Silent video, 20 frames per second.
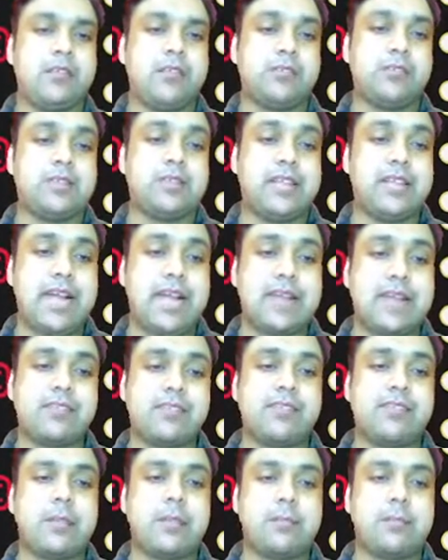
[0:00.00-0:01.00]
So
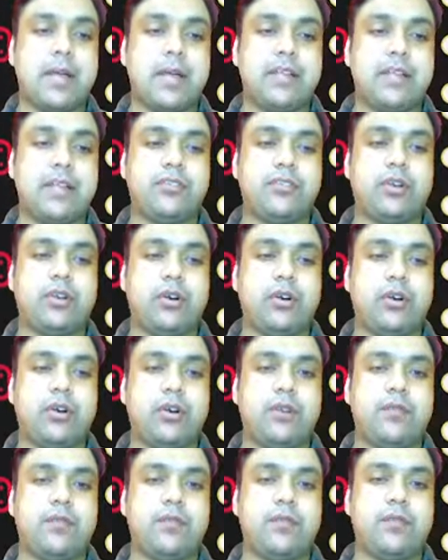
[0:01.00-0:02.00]
that's the magic
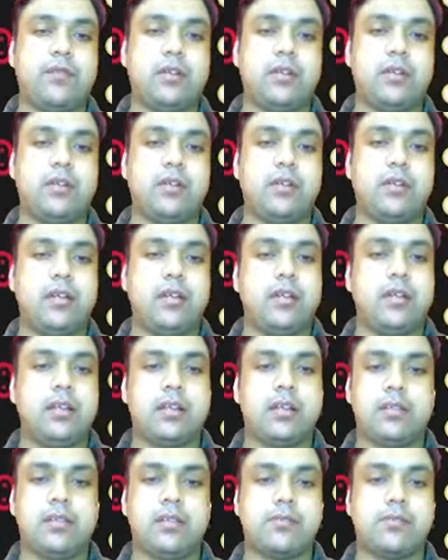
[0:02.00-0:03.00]
of
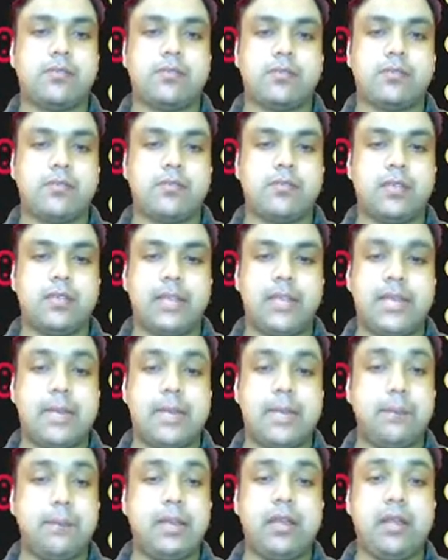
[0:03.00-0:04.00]
this
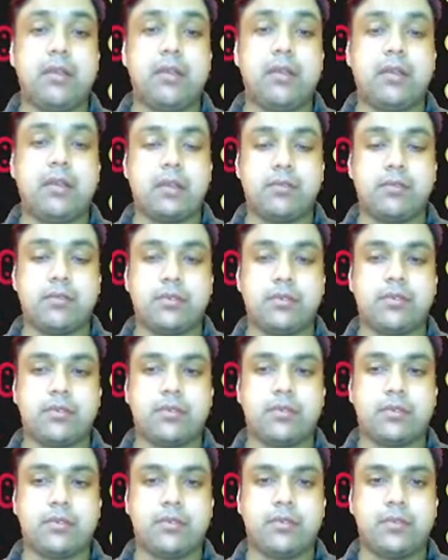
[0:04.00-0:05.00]
NPN
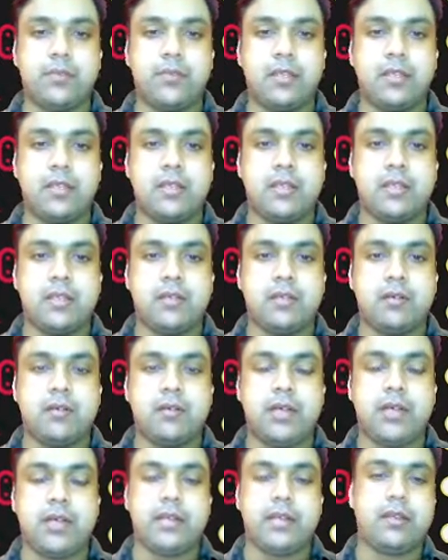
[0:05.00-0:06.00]
transistor,
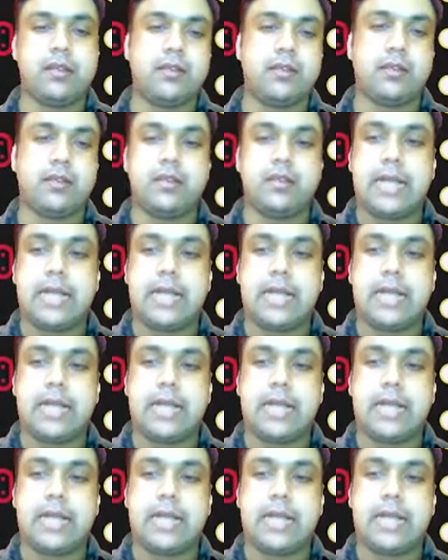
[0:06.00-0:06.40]
right?